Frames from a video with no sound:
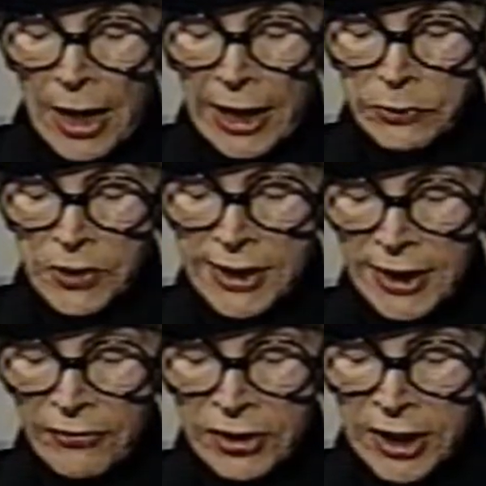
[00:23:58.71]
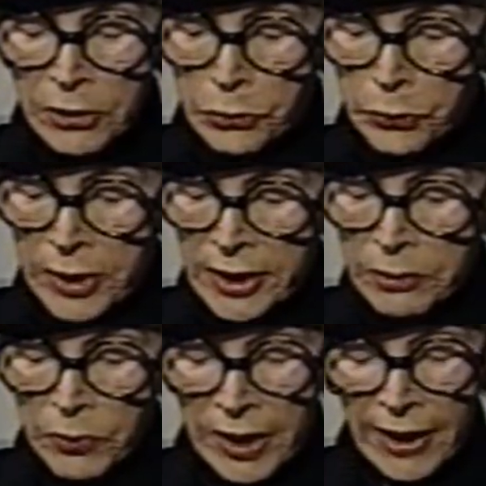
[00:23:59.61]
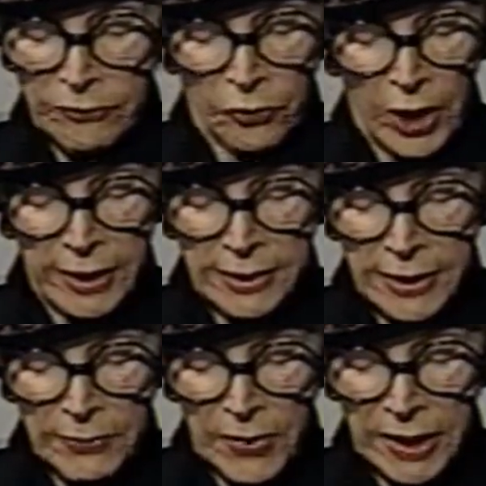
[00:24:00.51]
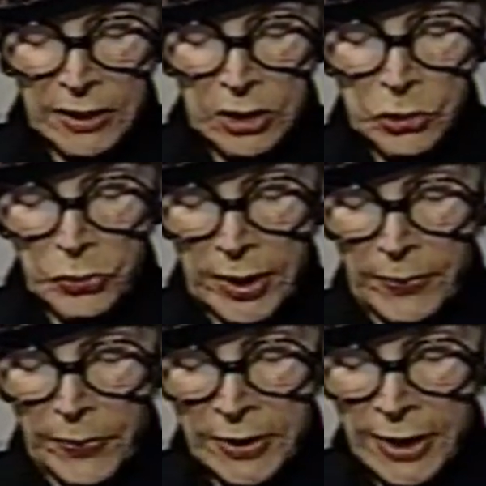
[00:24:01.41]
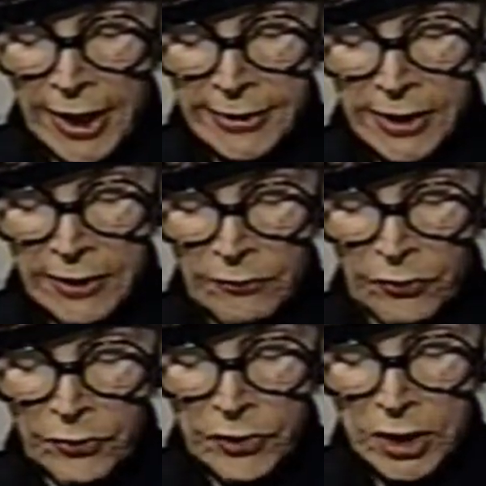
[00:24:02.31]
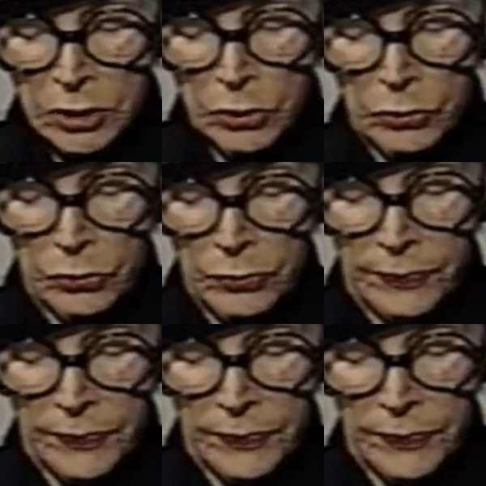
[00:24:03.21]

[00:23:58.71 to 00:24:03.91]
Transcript: I was 73 when I finally made the trip in 1952.